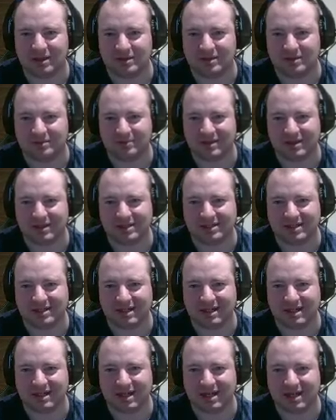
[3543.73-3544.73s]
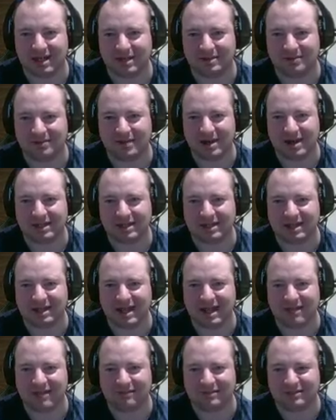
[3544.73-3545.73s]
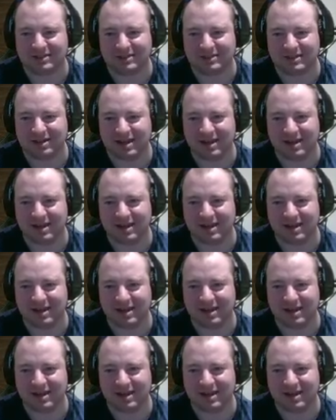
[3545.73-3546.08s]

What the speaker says: Basically, what I did there is